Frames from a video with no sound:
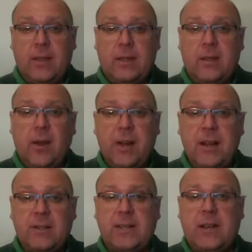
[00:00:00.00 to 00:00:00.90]
God
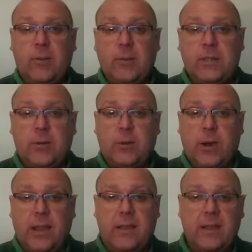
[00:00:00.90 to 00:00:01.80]
knows the whole
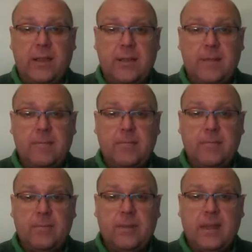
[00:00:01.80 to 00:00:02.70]
story.
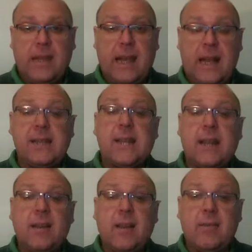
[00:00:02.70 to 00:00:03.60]
He has our
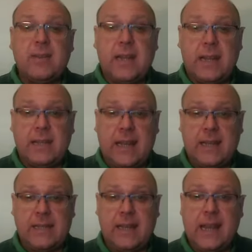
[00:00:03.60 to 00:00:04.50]
lives in his
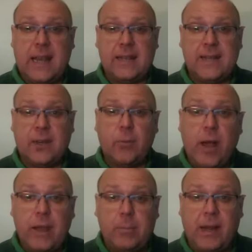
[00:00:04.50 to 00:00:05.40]
hands. He has a
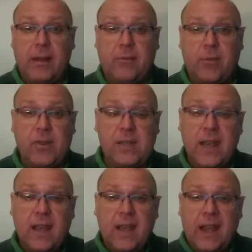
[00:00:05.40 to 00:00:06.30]
great plan for us.
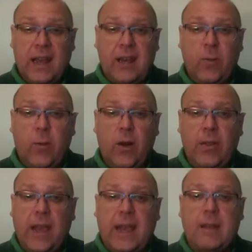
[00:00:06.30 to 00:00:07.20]
You know what?
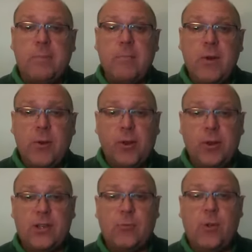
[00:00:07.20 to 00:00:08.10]
There can be
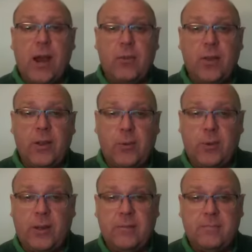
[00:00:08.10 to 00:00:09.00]
miracles around the
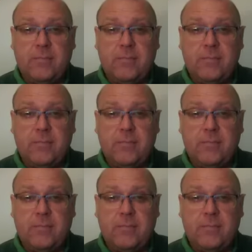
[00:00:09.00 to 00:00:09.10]
corner.